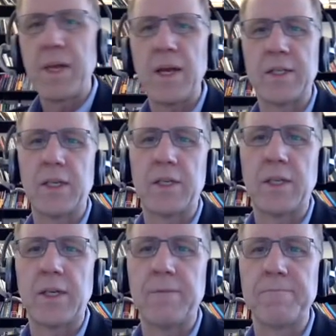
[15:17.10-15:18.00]
s at
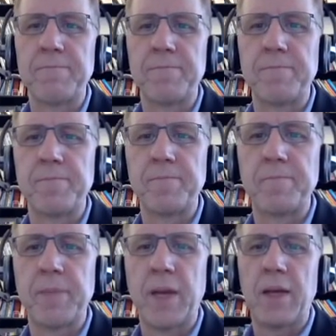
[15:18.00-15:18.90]
t.
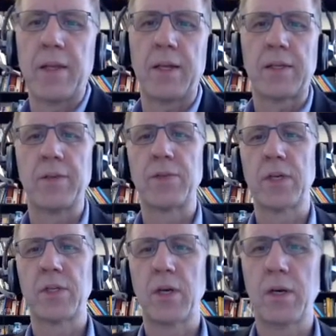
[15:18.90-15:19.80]
And that gives
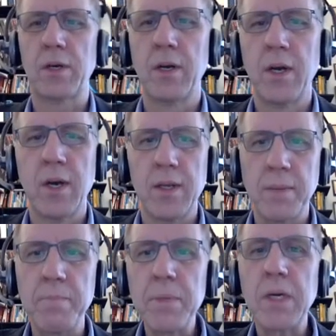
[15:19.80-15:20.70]
us the
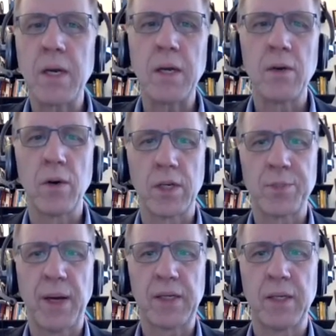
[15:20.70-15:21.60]
mean or
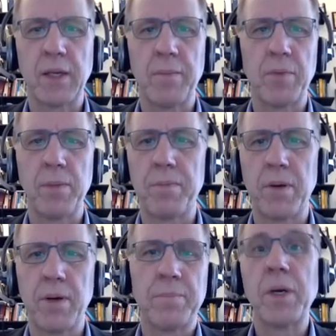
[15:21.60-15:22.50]
expected number of
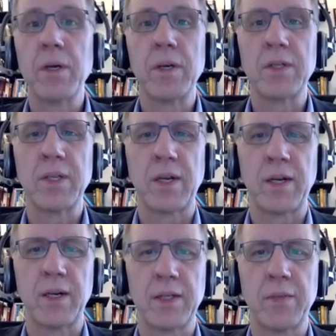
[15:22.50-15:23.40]
periods that a
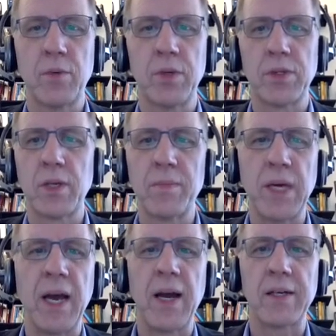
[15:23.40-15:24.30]
customer is going to
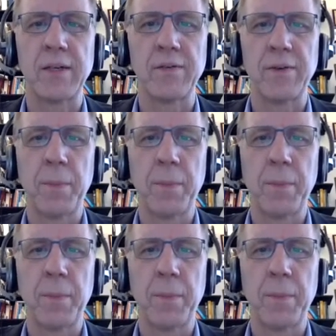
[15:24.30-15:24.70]
be active.